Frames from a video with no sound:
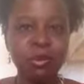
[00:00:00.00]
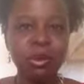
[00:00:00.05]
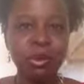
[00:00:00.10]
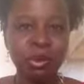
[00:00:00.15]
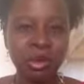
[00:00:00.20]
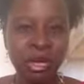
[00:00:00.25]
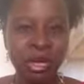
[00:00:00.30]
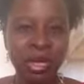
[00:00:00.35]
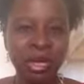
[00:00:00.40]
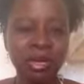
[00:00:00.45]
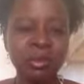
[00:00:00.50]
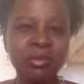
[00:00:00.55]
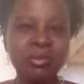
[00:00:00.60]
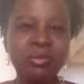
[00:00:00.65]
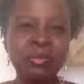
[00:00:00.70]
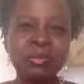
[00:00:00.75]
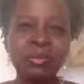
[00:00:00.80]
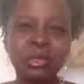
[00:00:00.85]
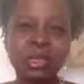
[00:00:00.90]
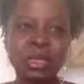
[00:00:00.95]
Okay?
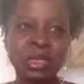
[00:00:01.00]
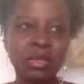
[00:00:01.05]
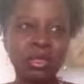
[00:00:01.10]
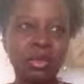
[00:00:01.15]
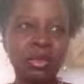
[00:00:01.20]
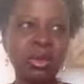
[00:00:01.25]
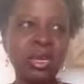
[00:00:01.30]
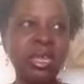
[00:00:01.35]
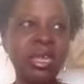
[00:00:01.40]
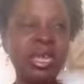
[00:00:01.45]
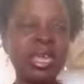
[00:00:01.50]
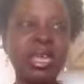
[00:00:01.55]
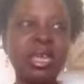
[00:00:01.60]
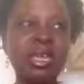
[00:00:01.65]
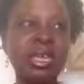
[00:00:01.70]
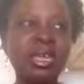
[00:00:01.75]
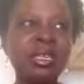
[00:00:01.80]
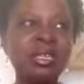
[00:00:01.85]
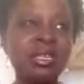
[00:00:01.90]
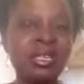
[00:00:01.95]
So
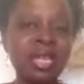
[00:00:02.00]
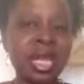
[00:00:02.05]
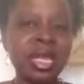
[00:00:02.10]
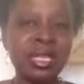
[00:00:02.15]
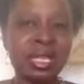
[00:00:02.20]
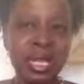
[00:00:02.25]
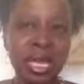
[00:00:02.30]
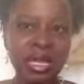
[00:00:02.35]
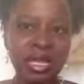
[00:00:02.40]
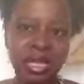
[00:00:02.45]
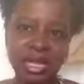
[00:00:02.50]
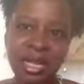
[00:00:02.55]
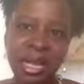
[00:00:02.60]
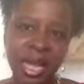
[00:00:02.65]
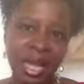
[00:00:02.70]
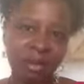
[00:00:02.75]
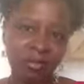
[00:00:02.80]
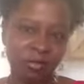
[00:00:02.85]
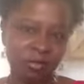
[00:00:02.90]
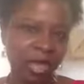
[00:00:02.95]
it's not that I didn't
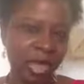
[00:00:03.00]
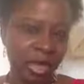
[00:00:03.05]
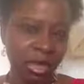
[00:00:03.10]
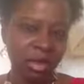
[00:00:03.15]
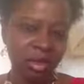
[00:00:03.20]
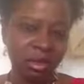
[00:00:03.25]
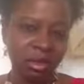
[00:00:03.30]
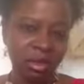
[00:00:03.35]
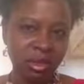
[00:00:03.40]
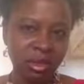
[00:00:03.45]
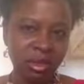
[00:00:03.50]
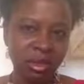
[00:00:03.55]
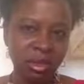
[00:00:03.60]
have faith.